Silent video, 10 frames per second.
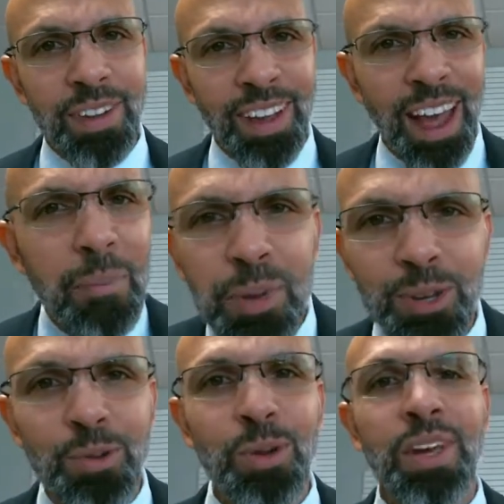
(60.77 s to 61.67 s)
Happy
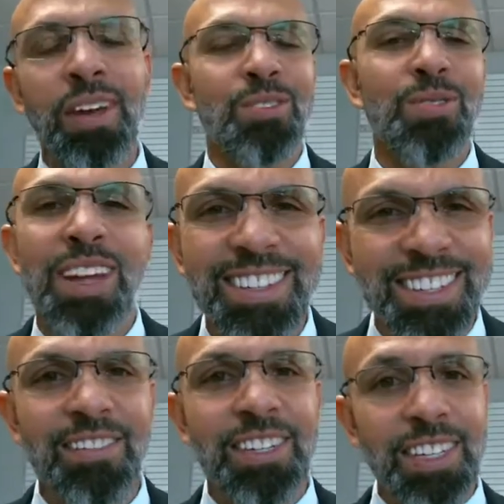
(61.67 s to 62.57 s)
New Year.
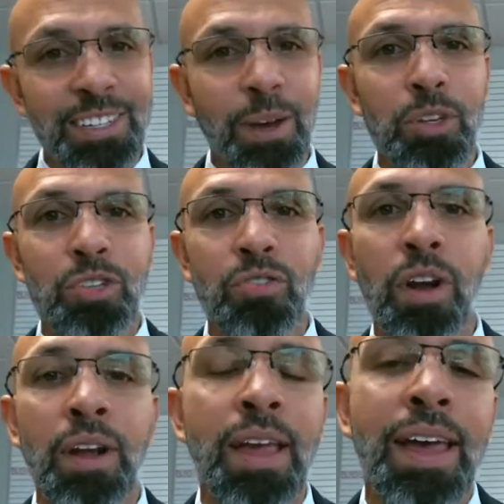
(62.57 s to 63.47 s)
2017's coming strong.